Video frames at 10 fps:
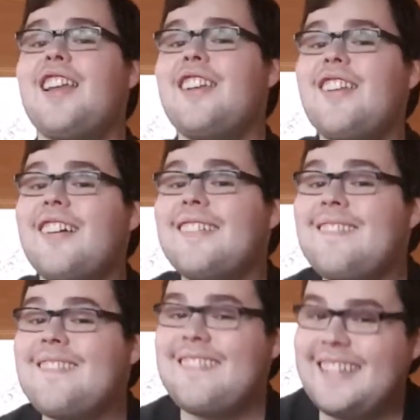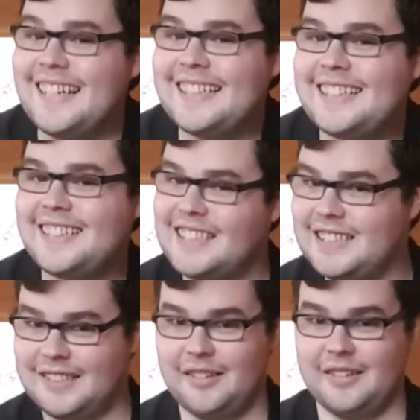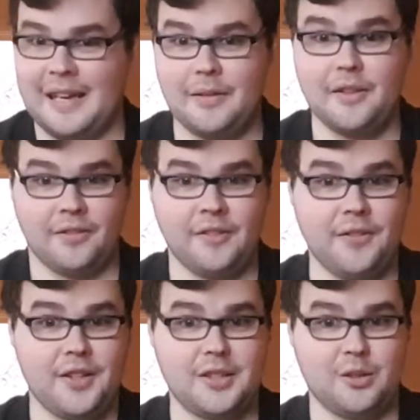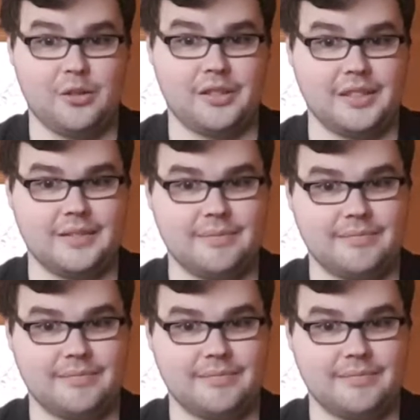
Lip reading: like this, like how the first Doctor